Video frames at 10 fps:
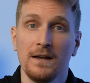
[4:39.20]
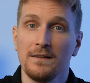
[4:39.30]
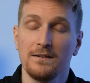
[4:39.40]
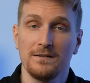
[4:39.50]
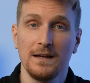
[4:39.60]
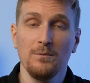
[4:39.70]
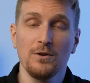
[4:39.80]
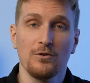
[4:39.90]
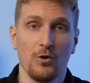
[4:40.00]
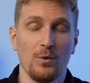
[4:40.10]
The same
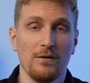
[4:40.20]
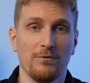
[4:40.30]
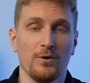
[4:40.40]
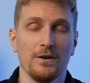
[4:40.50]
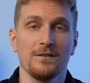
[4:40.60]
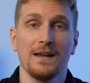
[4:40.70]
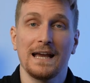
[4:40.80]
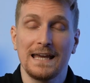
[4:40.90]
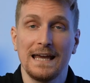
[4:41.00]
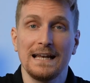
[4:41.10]
with tone of voice.
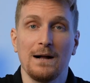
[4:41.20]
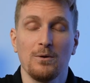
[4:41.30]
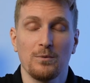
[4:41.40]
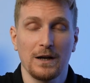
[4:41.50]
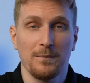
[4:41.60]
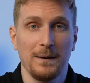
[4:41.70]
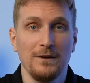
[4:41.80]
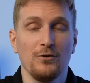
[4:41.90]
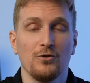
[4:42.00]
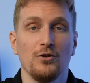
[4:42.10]
Again, I will
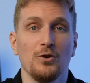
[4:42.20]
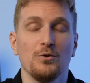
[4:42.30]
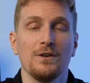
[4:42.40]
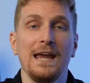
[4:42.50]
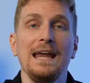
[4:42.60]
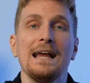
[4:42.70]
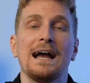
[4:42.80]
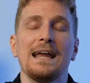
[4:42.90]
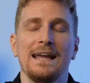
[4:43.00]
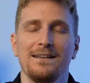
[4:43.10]
recommend you to use
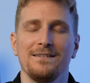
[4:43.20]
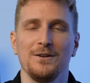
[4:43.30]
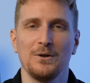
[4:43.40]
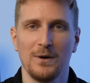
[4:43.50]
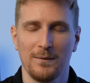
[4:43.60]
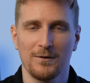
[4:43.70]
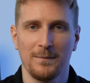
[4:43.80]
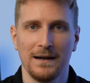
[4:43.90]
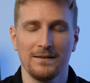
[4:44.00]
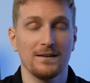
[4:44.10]
AI SEO
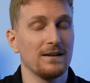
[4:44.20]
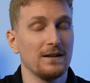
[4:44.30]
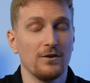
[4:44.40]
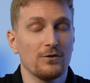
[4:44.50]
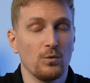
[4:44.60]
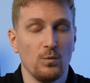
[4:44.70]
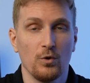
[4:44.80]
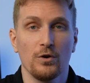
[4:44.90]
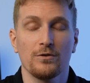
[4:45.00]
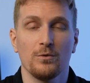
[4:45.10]
Optimize. It just
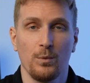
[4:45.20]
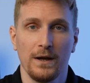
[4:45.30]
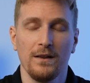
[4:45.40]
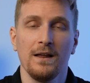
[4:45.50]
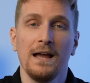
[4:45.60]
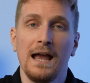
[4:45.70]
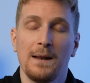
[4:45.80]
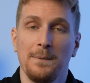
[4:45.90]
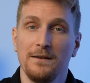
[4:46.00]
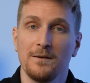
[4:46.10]
works well.
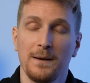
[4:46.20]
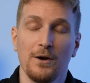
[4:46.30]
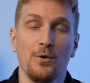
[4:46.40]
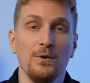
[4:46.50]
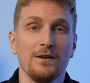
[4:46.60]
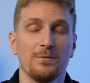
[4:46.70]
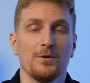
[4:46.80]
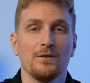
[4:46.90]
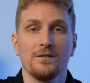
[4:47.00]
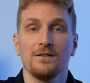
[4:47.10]
And based on my own
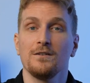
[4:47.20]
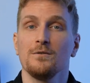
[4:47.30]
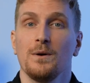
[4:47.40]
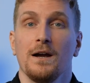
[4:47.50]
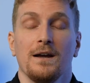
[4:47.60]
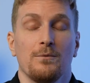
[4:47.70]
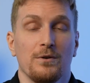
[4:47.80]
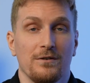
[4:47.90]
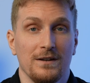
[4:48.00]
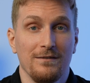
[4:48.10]
experience, this is where I
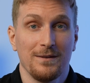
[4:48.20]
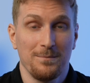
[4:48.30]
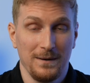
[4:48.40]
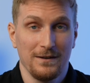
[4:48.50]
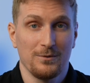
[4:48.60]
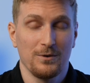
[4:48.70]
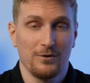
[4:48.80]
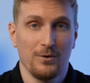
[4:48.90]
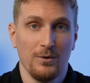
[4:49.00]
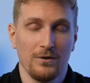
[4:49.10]
receive the best
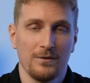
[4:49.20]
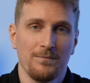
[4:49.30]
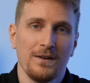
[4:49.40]
results.